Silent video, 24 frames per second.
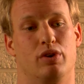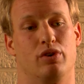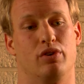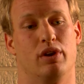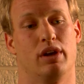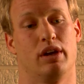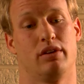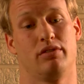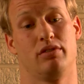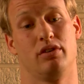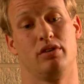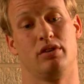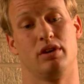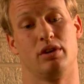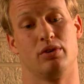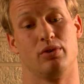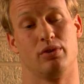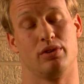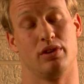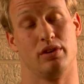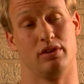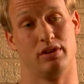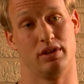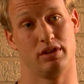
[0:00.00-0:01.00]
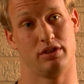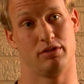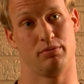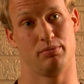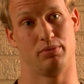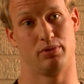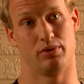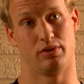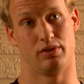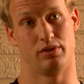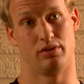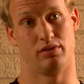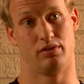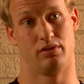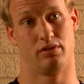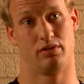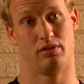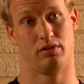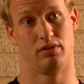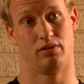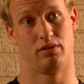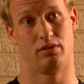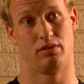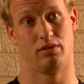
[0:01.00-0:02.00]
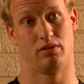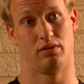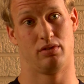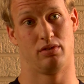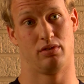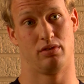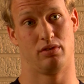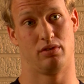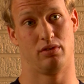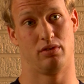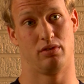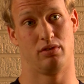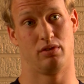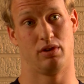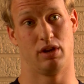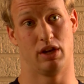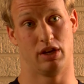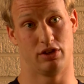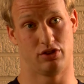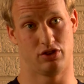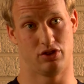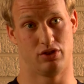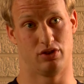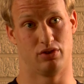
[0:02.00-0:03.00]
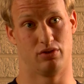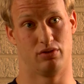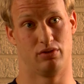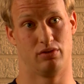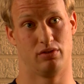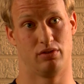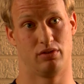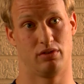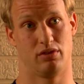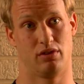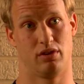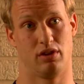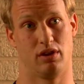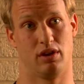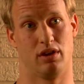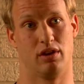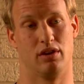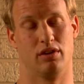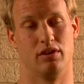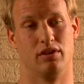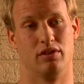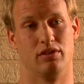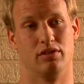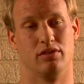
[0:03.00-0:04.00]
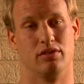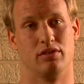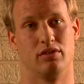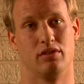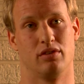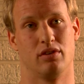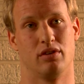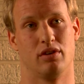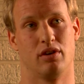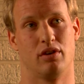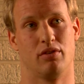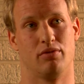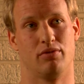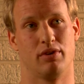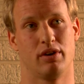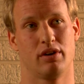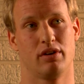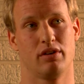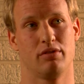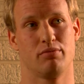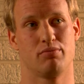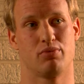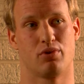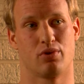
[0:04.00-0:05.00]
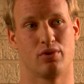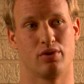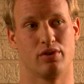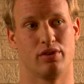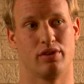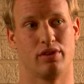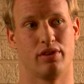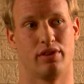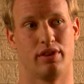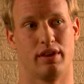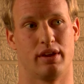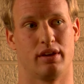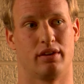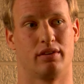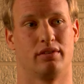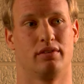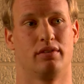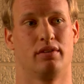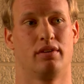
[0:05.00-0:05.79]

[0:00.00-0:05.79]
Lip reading: you have to deal with a discipline issue is a very important thing.